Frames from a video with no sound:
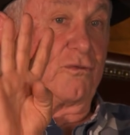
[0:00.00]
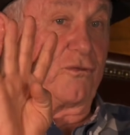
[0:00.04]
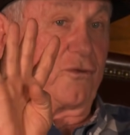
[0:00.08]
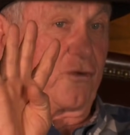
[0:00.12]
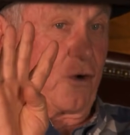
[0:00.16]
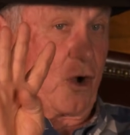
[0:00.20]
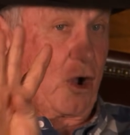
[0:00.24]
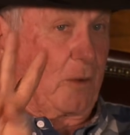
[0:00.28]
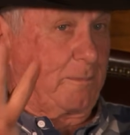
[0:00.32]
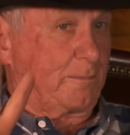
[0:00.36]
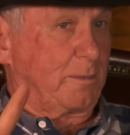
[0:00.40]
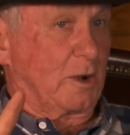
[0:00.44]

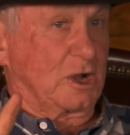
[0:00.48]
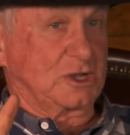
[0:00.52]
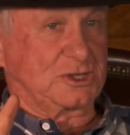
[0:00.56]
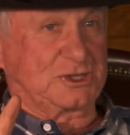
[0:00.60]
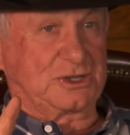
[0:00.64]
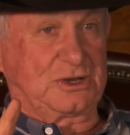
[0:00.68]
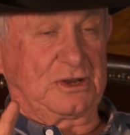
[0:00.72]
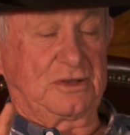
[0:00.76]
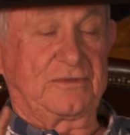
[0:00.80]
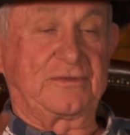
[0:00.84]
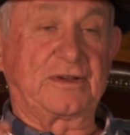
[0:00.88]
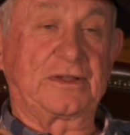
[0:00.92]
4
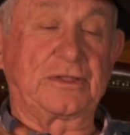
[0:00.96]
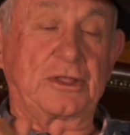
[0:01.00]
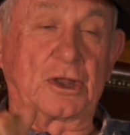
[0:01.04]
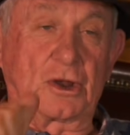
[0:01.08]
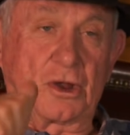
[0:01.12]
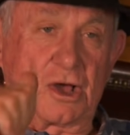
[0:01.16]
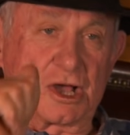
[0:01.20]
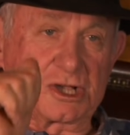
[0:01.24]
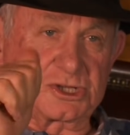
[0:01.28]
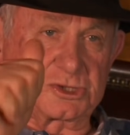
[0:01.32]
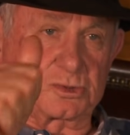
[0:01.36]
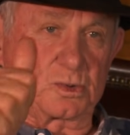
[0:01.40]
positive and the
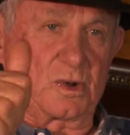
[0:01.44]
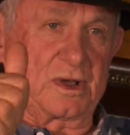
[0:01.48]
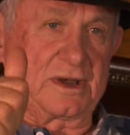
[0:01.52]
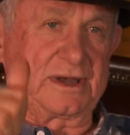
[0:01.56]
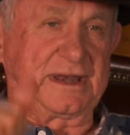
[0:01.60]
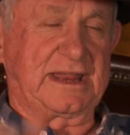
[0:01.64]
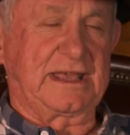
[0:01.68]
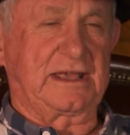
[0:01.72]
last 1